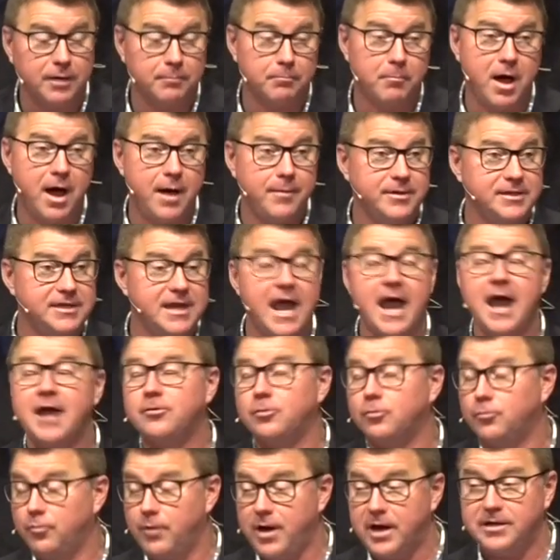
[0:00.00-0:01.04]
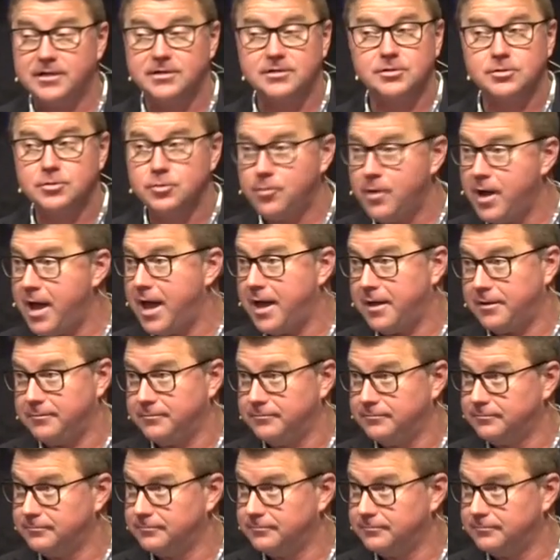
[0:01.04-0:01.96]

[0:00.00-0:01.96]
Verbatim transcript: And mom and dad are ready to do what?